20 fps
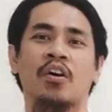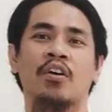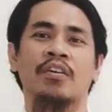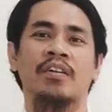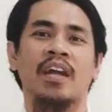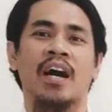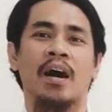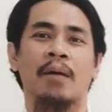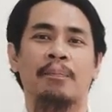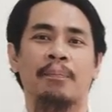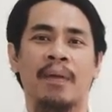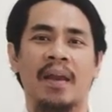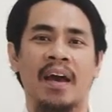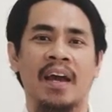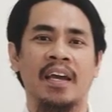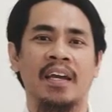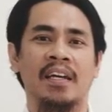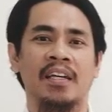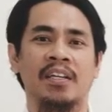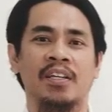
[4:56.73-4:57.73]
on
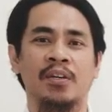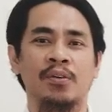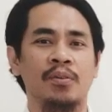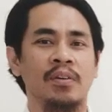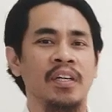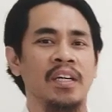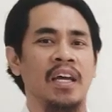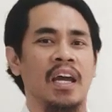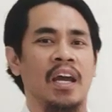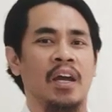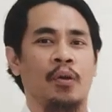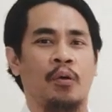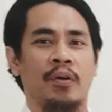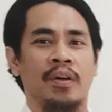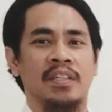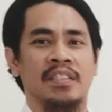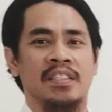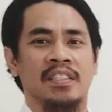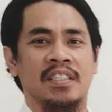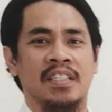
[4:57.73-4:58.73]
applying newly
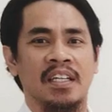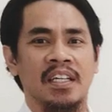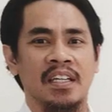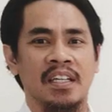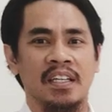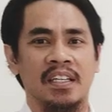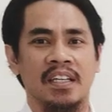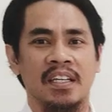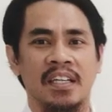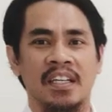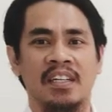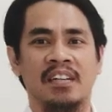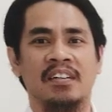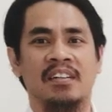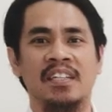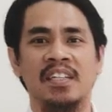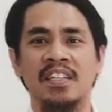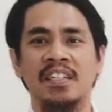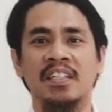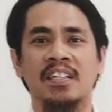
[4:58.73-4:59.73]
acquired skills in
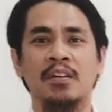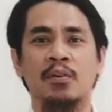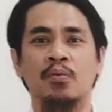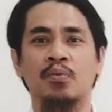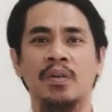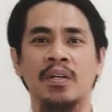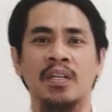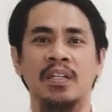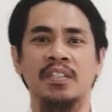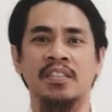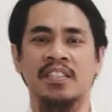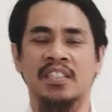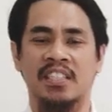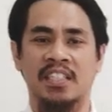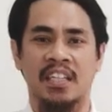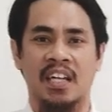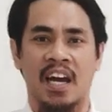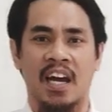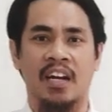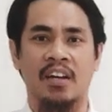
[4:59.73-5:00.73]
real-world
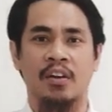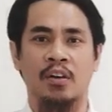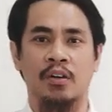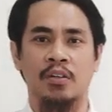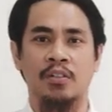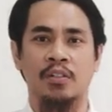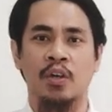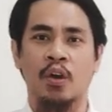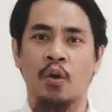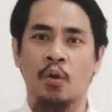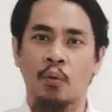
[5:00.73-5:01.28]
scenarios,